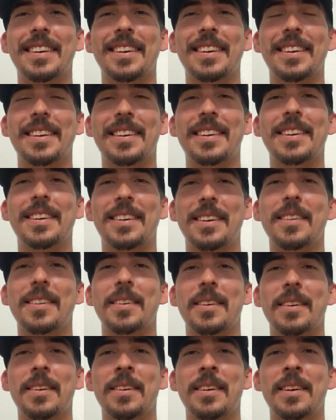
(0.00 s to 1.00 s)

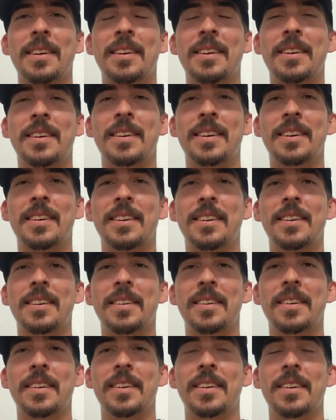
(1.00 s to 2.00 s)

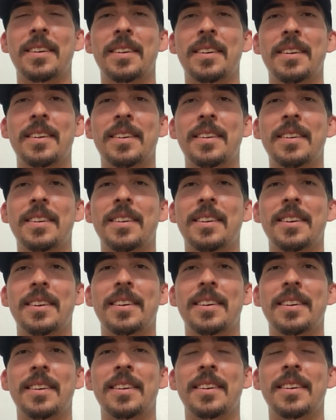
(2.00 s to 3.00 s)

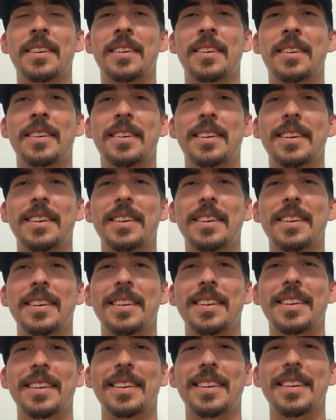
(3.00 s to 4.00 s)

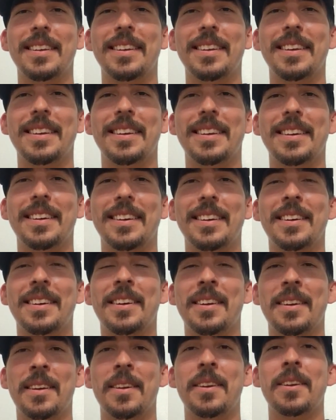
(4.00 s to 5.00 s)

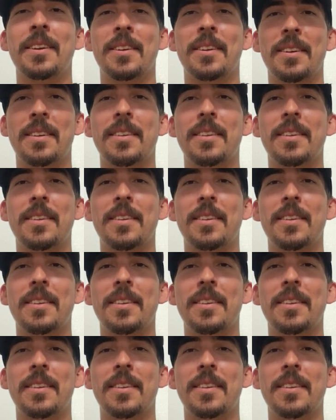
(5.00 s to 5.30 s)
(not speaking)